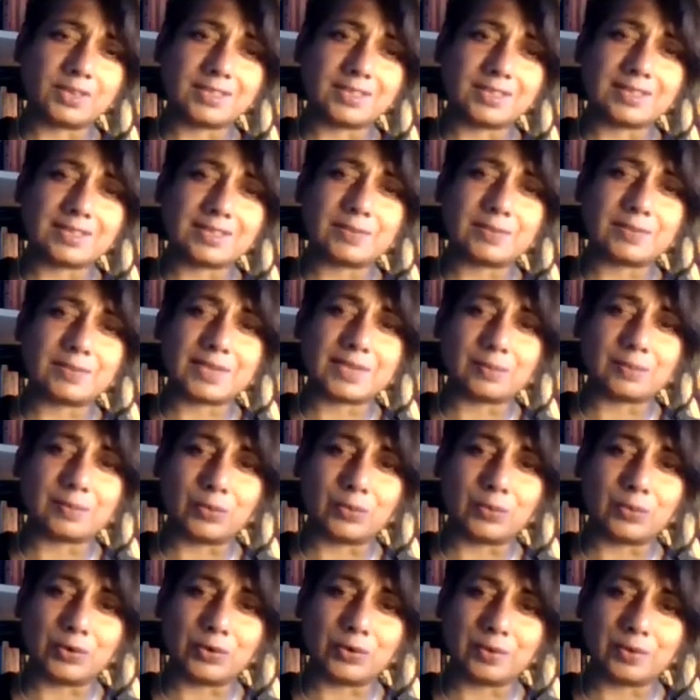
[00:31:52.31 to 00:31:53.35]
It seems like
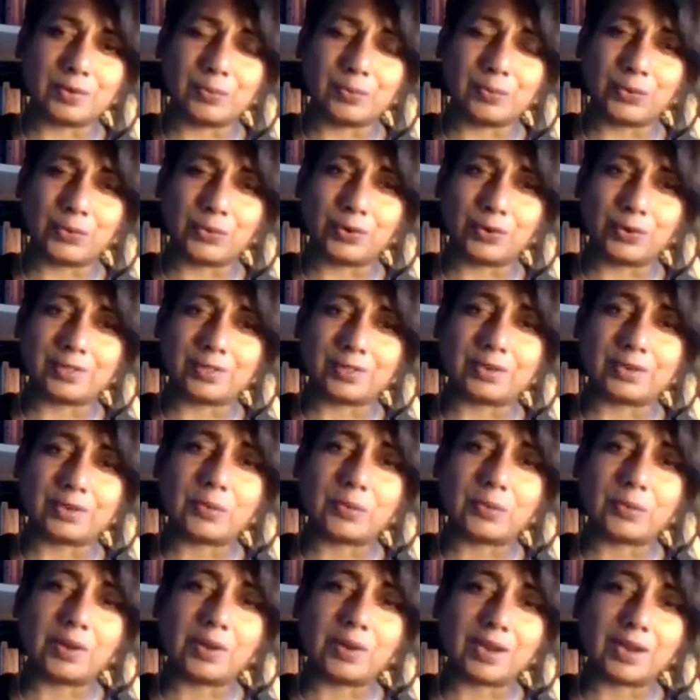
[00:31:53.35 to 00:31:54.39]
more and more the
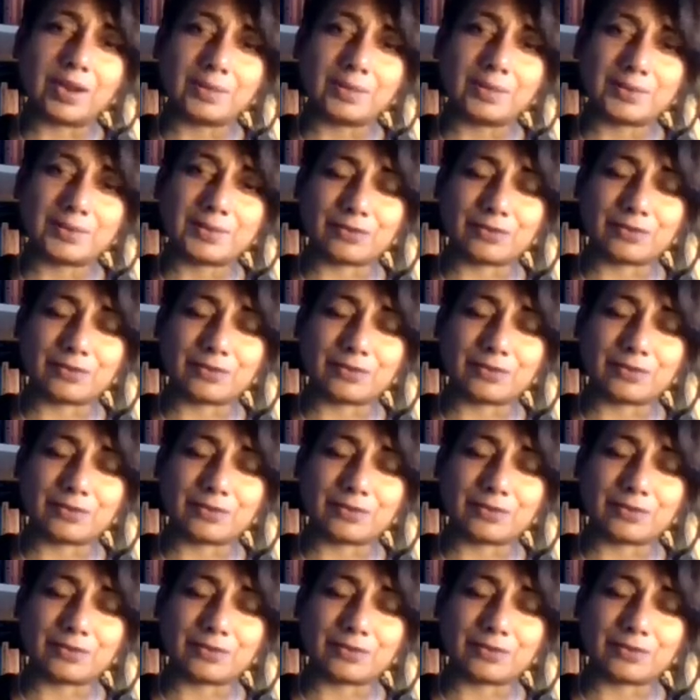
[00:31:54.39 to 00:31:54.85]
crimes